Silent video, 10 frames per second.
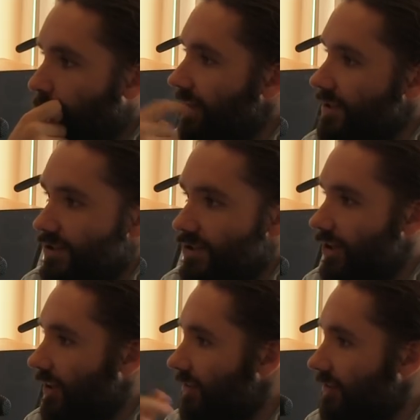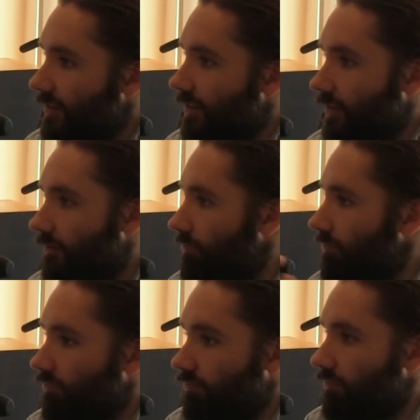Where this is just
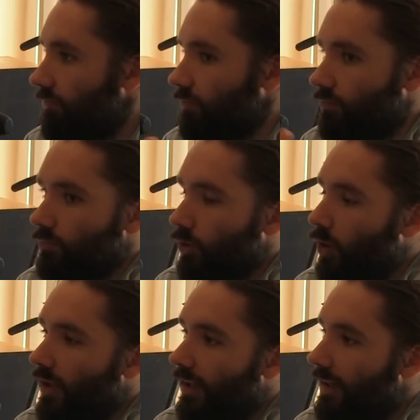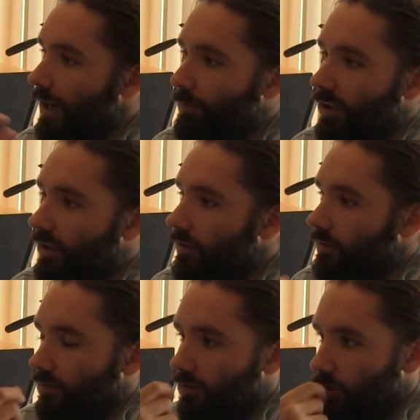rolling, happening. Yes,
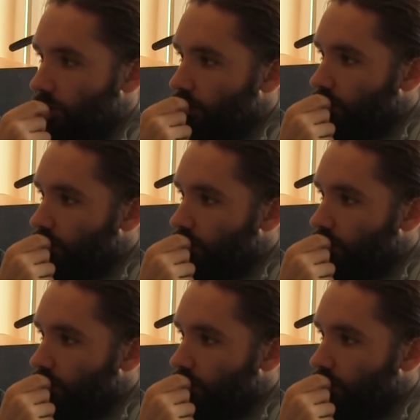exactly.